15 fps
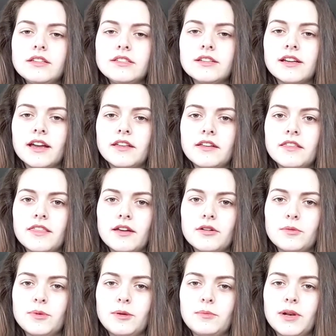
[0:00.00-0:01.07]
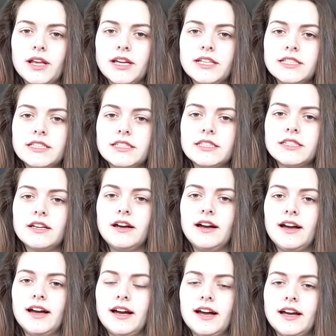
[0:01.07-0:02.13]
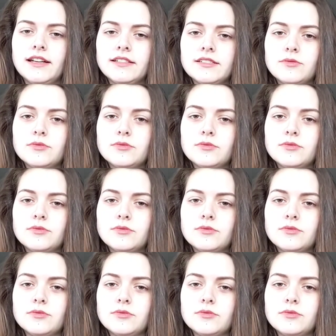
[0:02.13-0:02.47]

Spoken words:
to get a therapy place, and